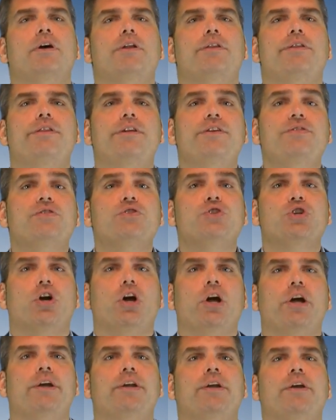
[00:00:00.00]
This
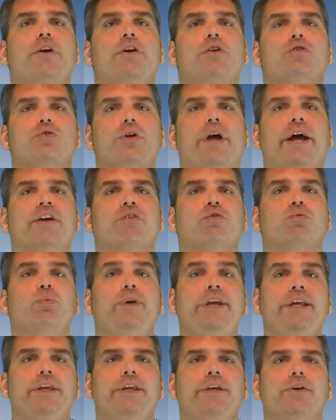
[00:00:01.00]
chart tracks
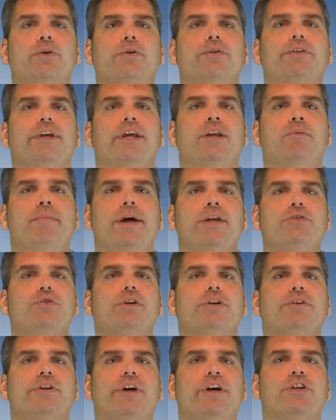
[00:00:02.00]
wheat yield in
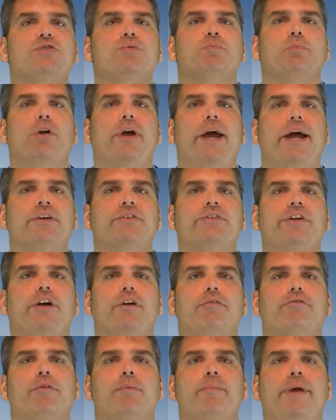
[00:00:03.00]
metric tons per
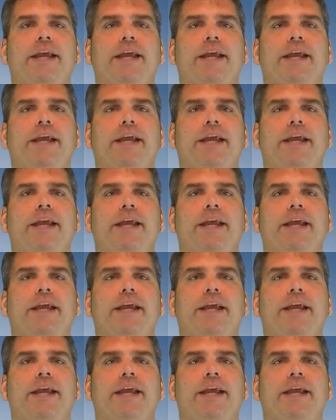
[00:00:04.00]
hectare from